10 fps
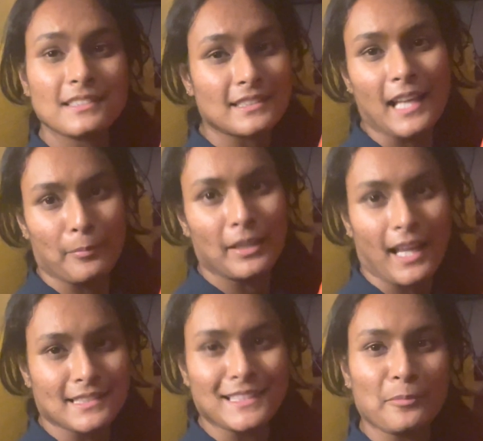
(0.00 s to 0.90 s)
This happened
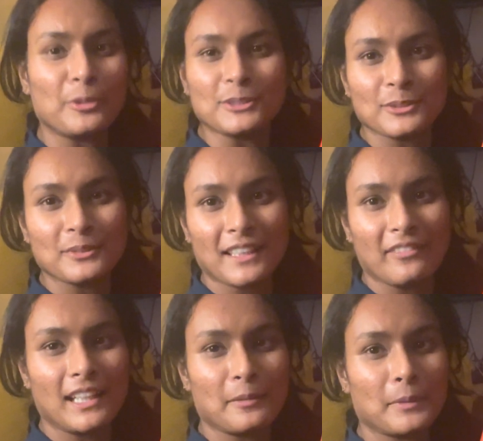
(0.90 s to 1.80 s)
last time also, it never
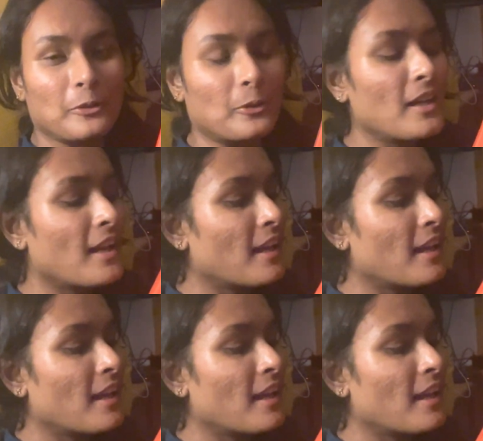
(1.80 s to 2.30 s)
let me go.